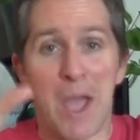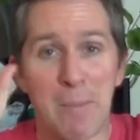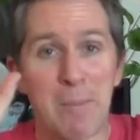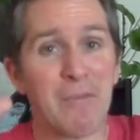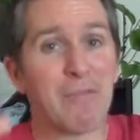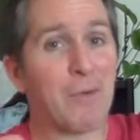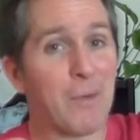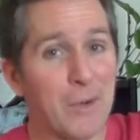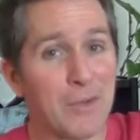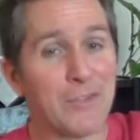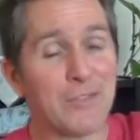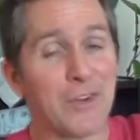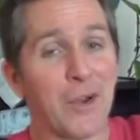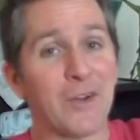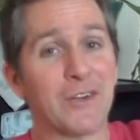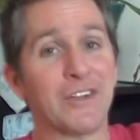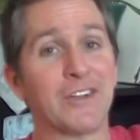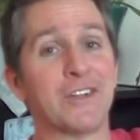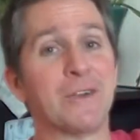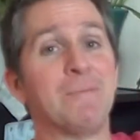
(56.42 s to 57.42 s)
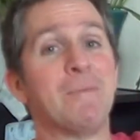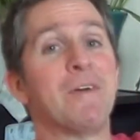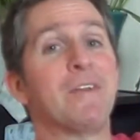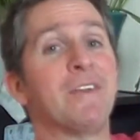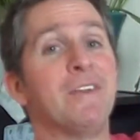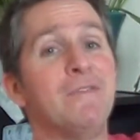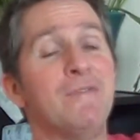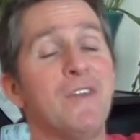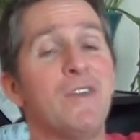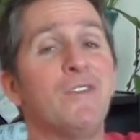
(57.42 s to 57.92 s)
And before I started a
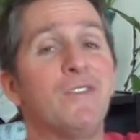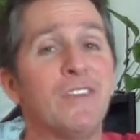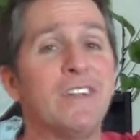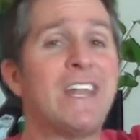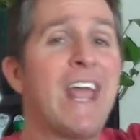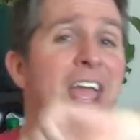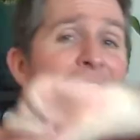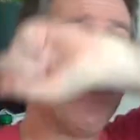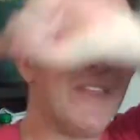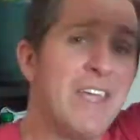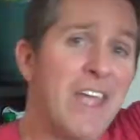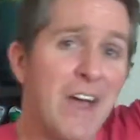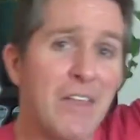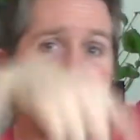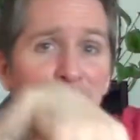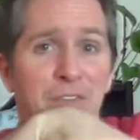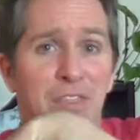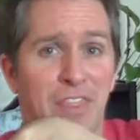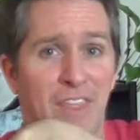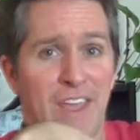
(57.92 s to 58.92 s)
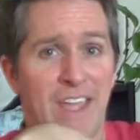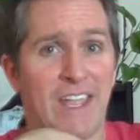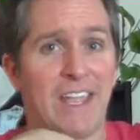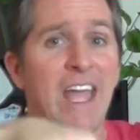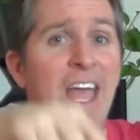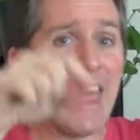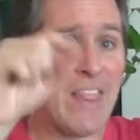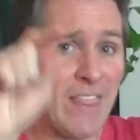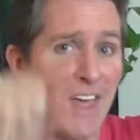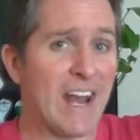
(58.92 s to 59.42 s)
million views a day, the other
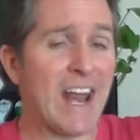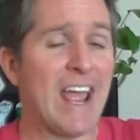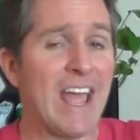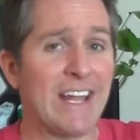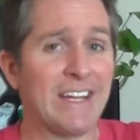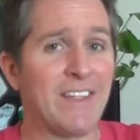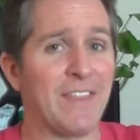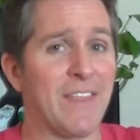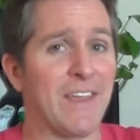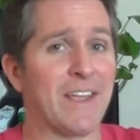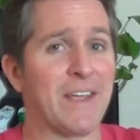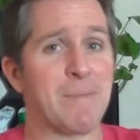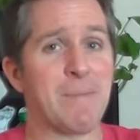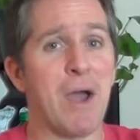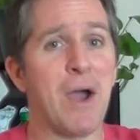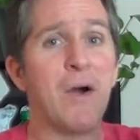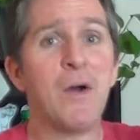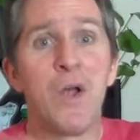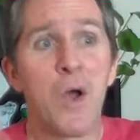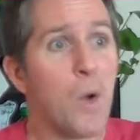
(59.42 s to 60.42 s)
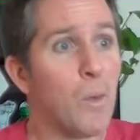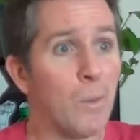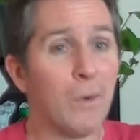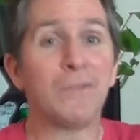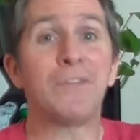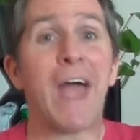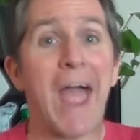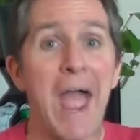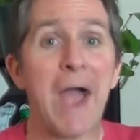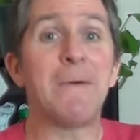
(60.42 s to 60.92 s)
thing that I had to think about
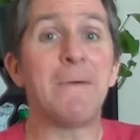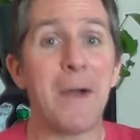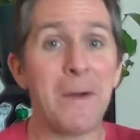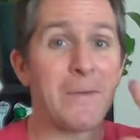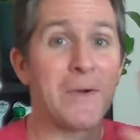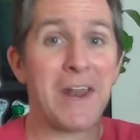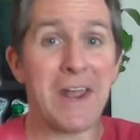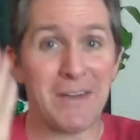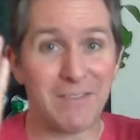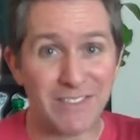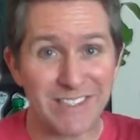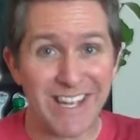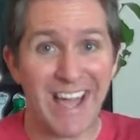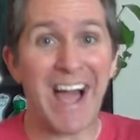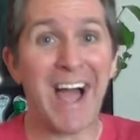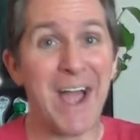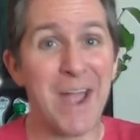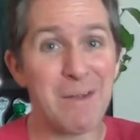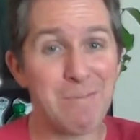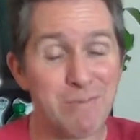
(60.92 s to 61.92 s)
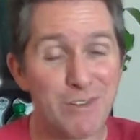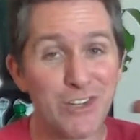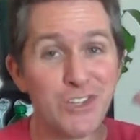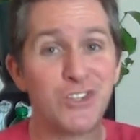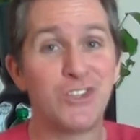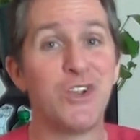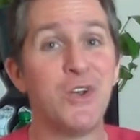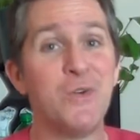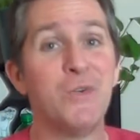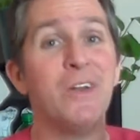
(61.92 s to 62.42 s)
was how I would have time to
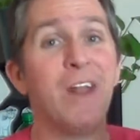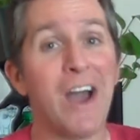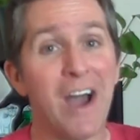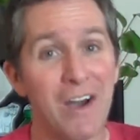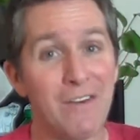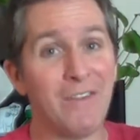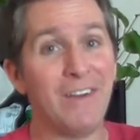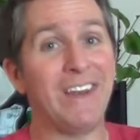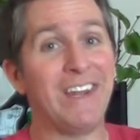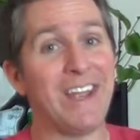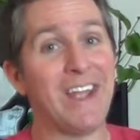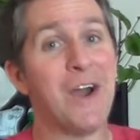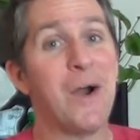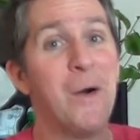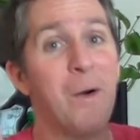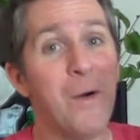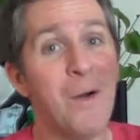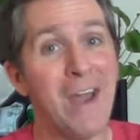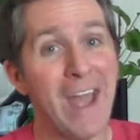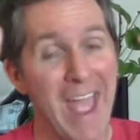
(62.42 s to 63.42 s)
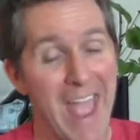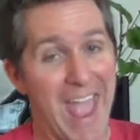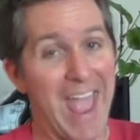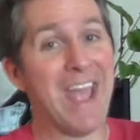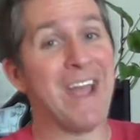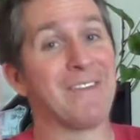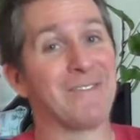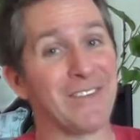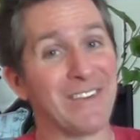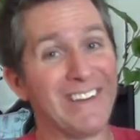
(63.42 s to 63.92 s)
shoot a video
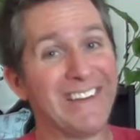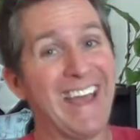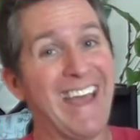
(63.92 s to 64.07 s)
every